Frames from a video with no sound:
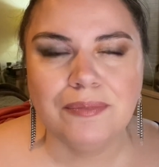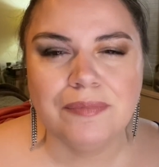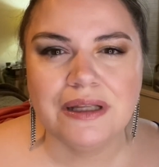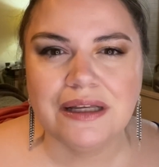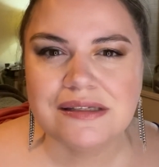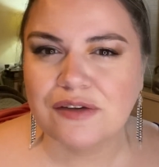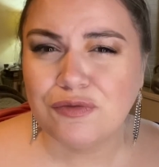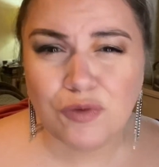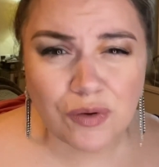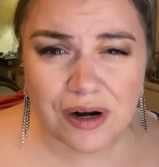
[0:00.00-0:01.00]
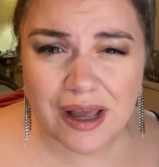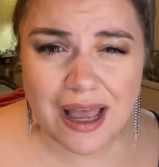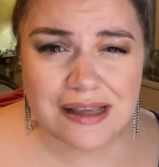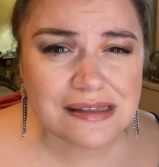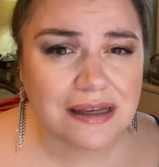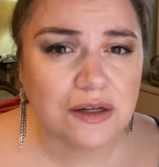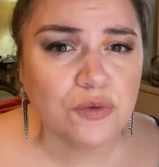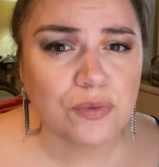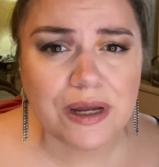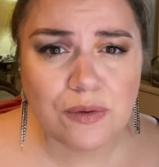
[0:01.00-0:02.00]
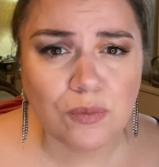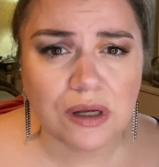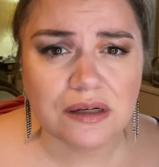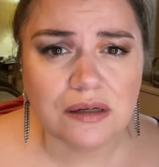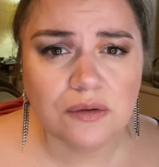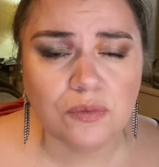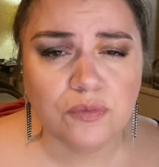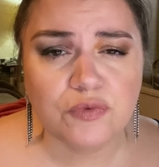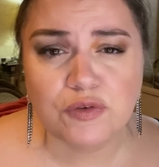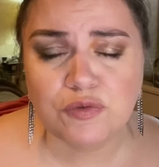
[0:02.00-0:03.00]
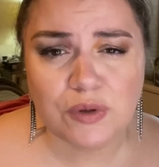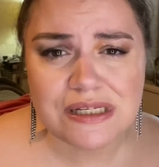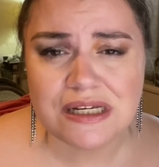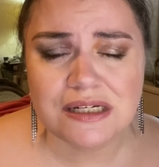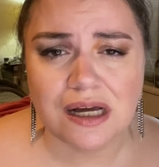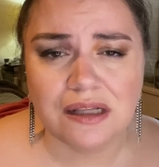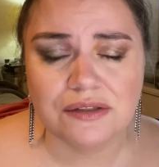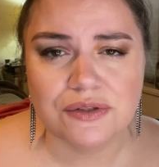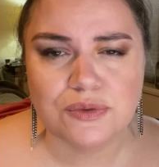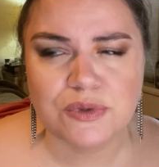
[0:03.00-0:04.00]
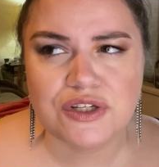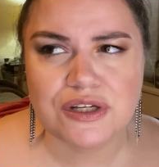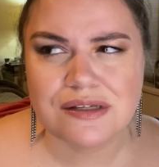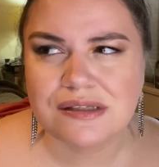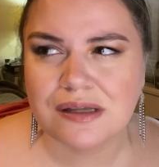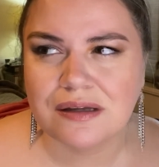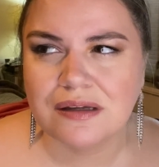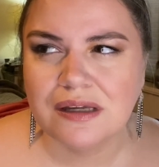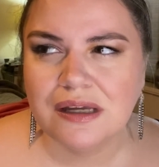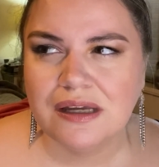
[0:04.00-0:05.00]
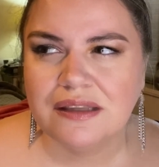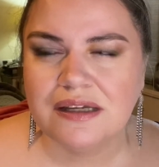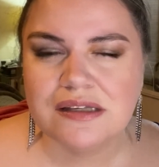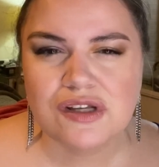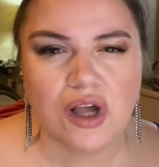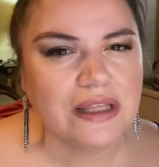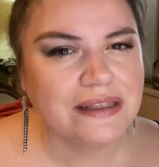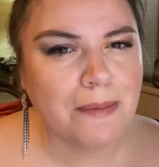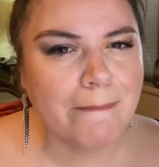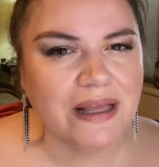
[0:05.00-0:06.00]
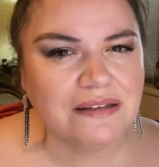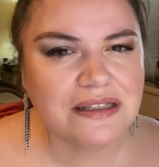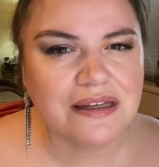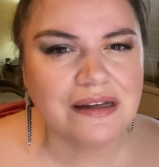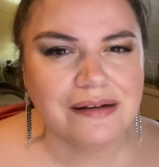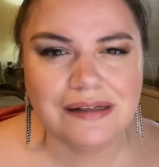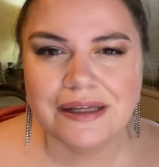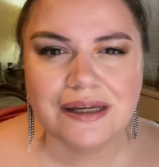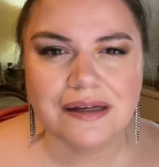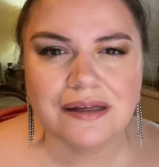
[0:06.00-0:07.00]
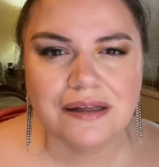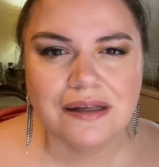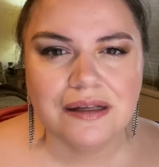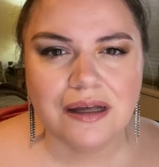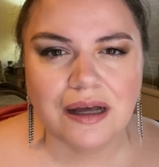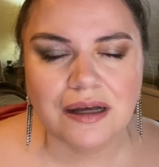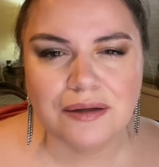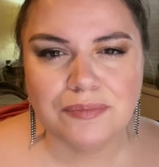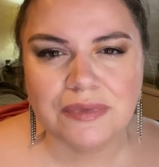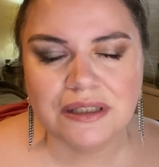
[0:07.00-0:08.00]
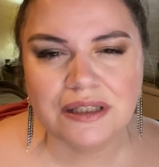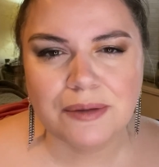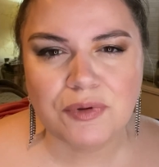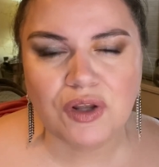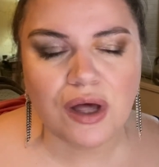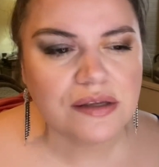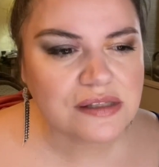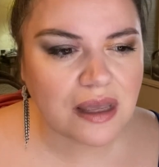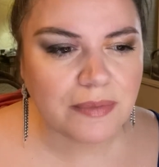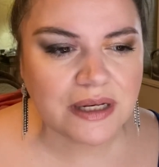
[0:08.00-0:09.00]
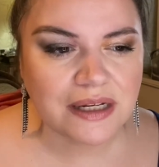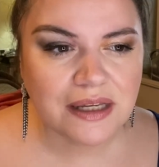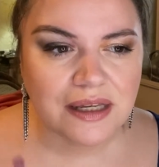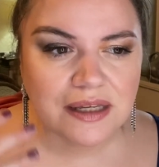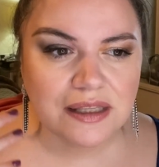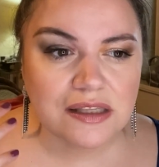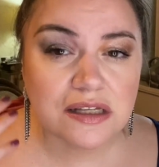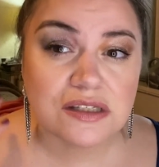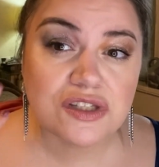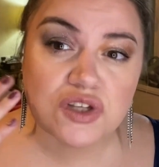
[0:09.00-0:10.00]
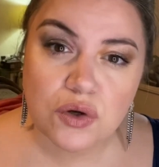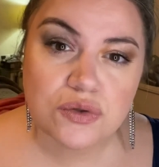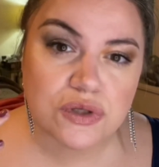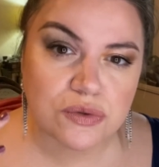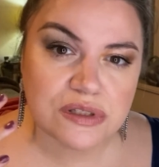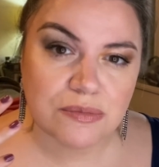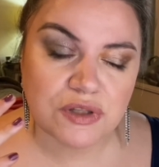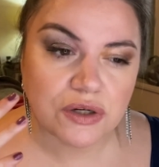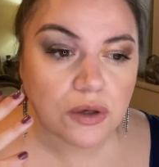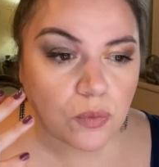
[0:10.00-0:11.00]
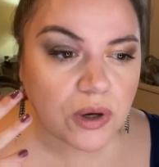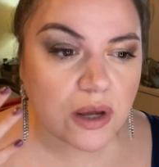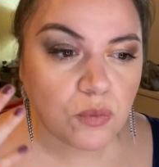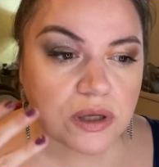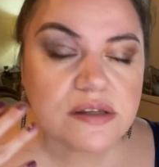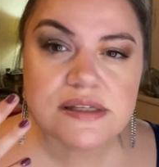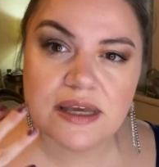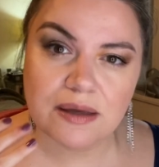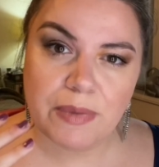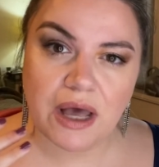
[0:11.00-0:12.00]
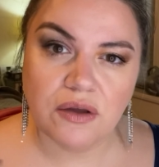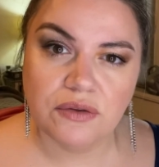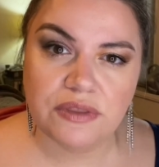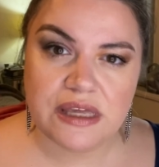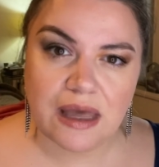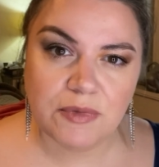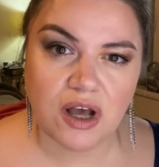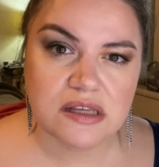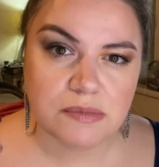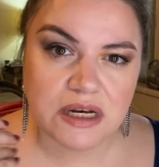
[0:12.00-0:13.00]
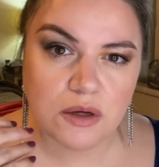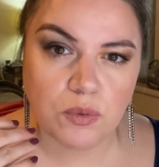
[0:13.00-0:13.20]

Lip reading: Sephora has a great one for $14, which is I think it's called like the Melting Click lip gloss. I mean, it's so similar. What I will say about the M Cosmetics